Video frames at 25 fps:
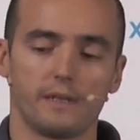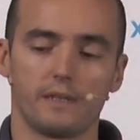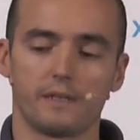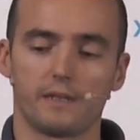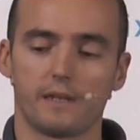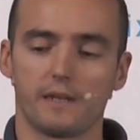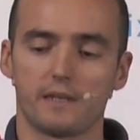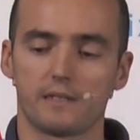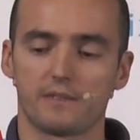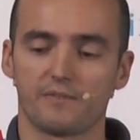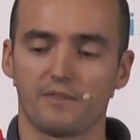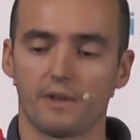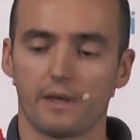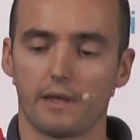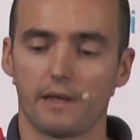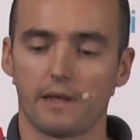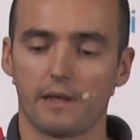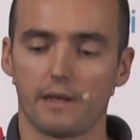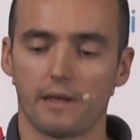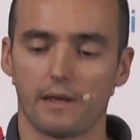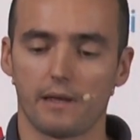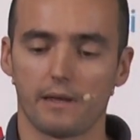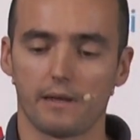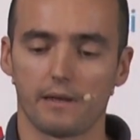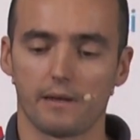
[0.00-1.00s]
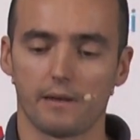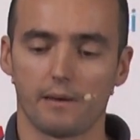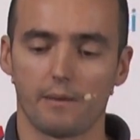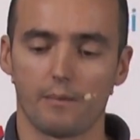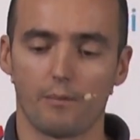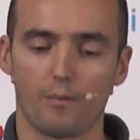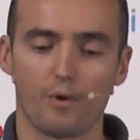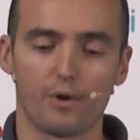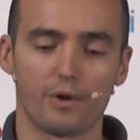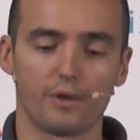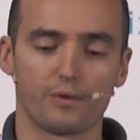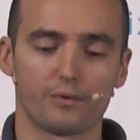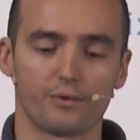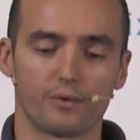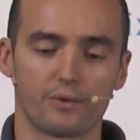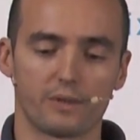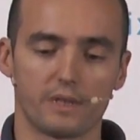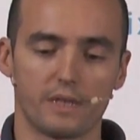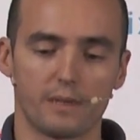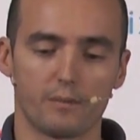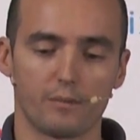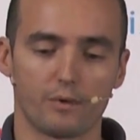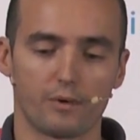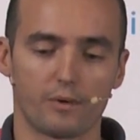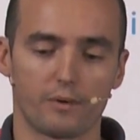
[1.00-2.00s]
has the monitor
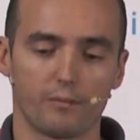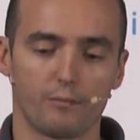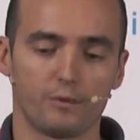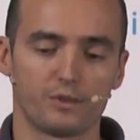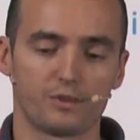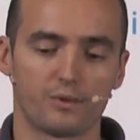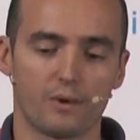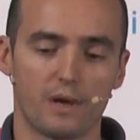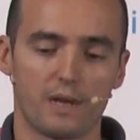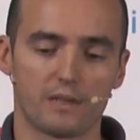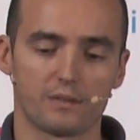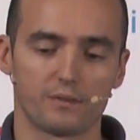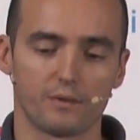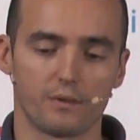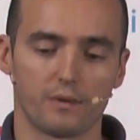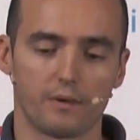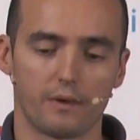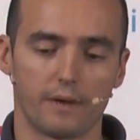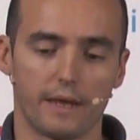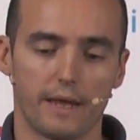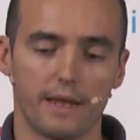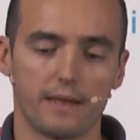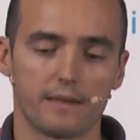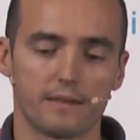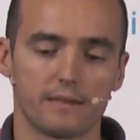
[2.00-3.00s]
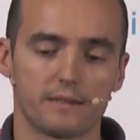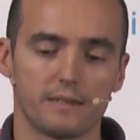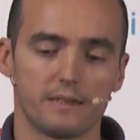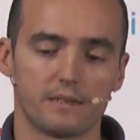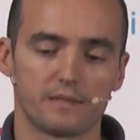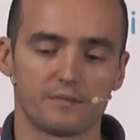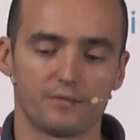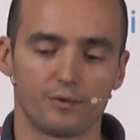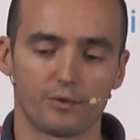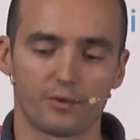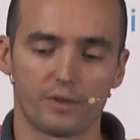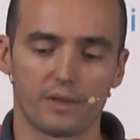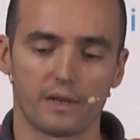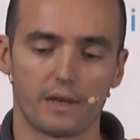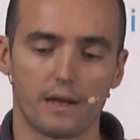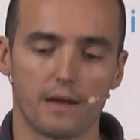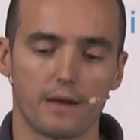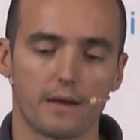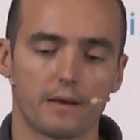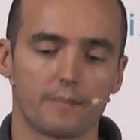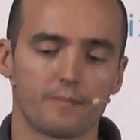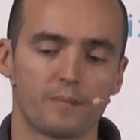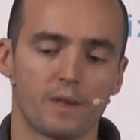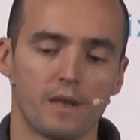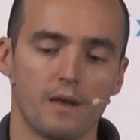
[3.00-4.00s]
daemon which runs on
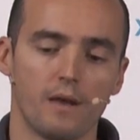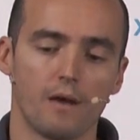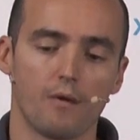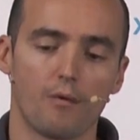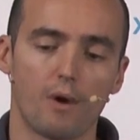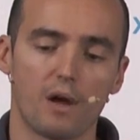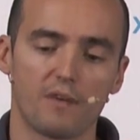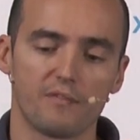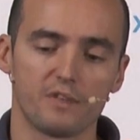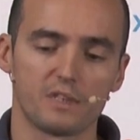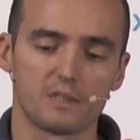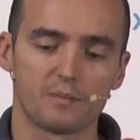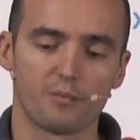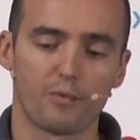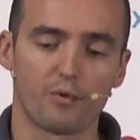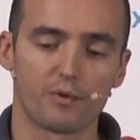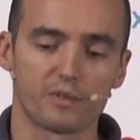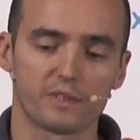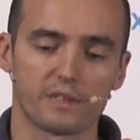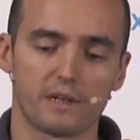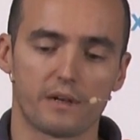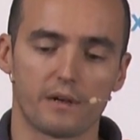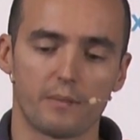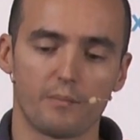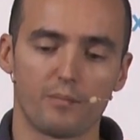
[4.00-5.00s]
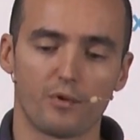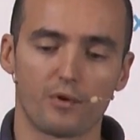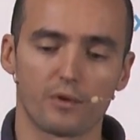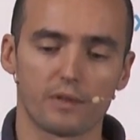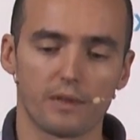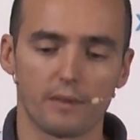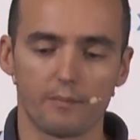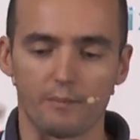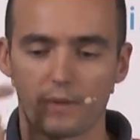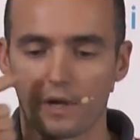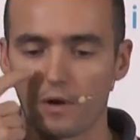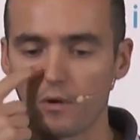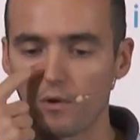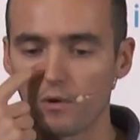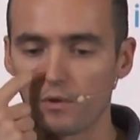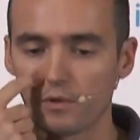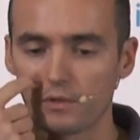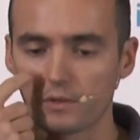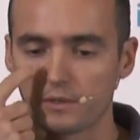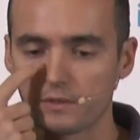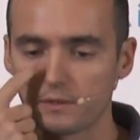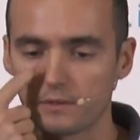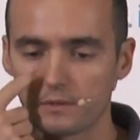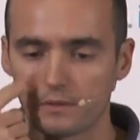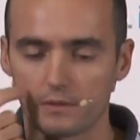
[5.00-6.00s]
8649. Why these ports are important?
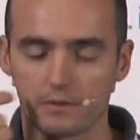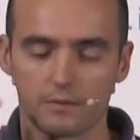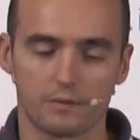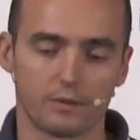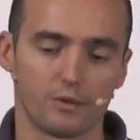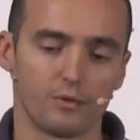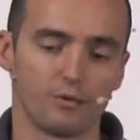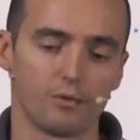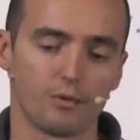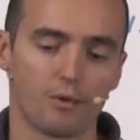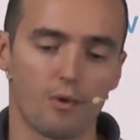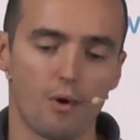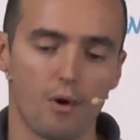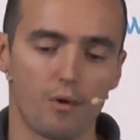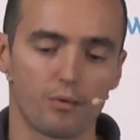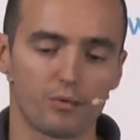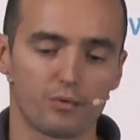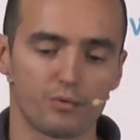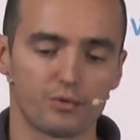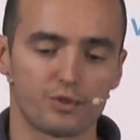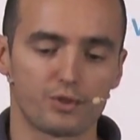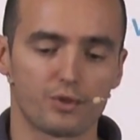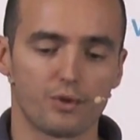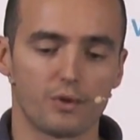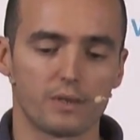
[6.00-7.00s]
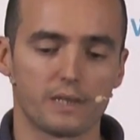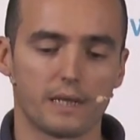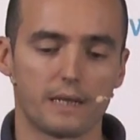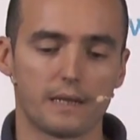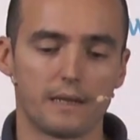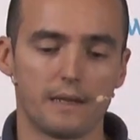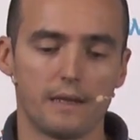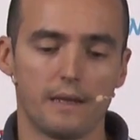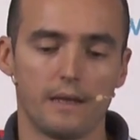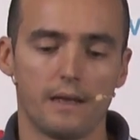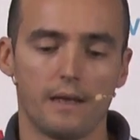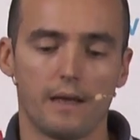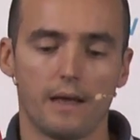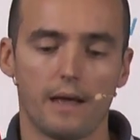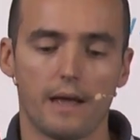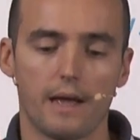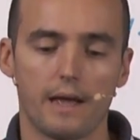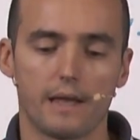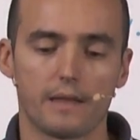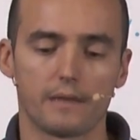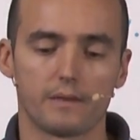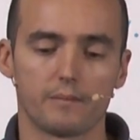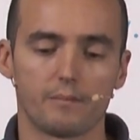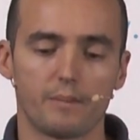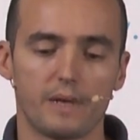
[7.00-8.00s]
Because you'll go to Shodan
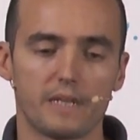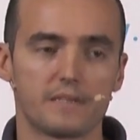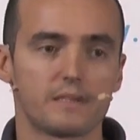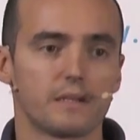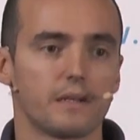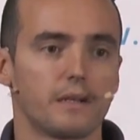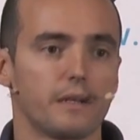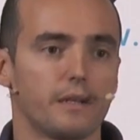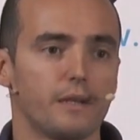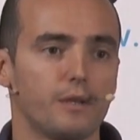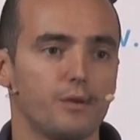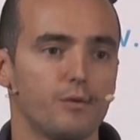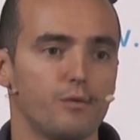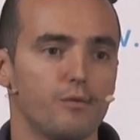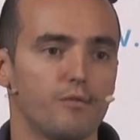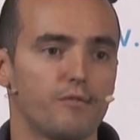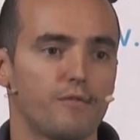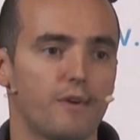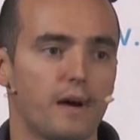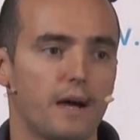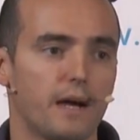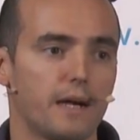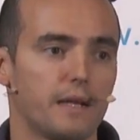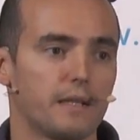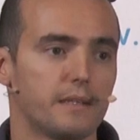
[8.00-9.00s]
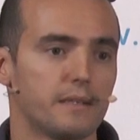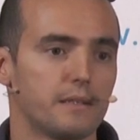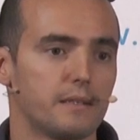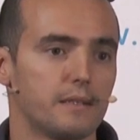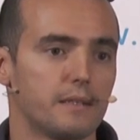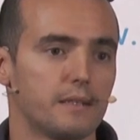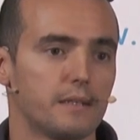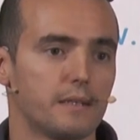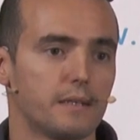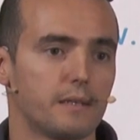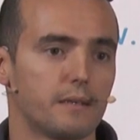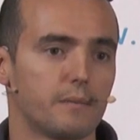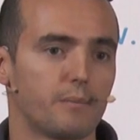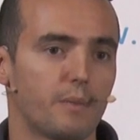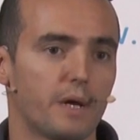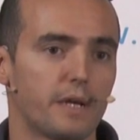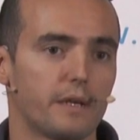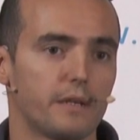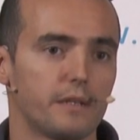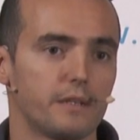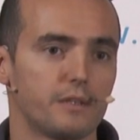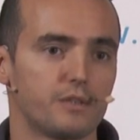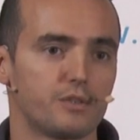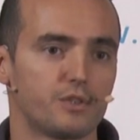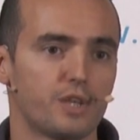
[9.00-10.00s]
and basically you'll find,
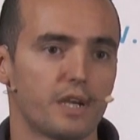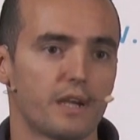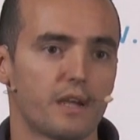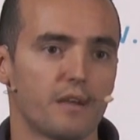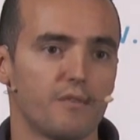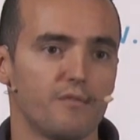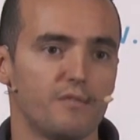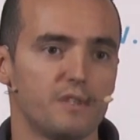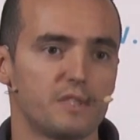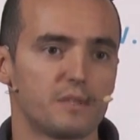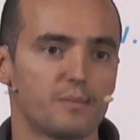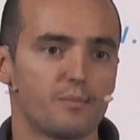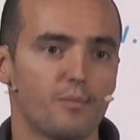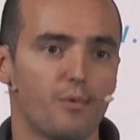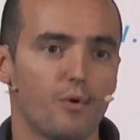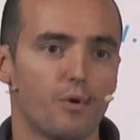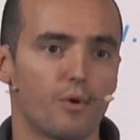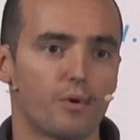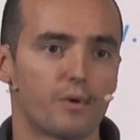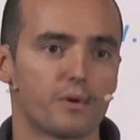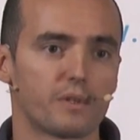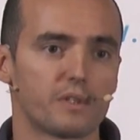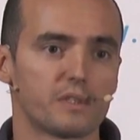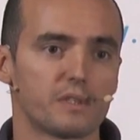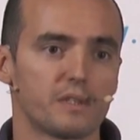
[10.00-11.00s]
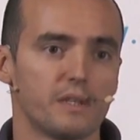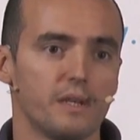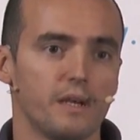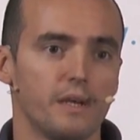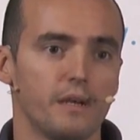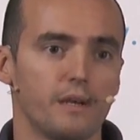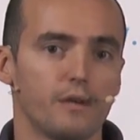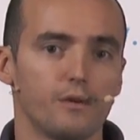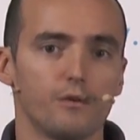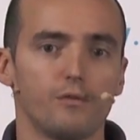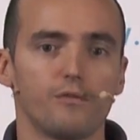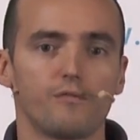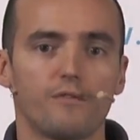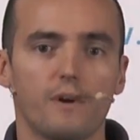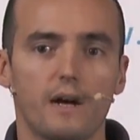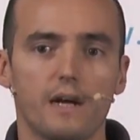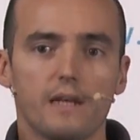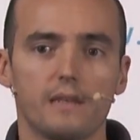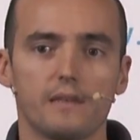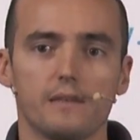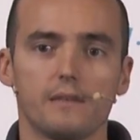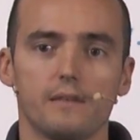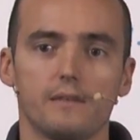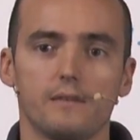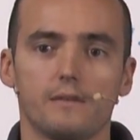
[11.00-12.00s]
by checking these ports, you'll
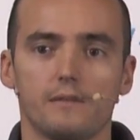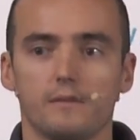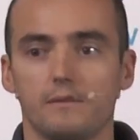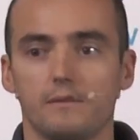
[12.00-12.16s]
find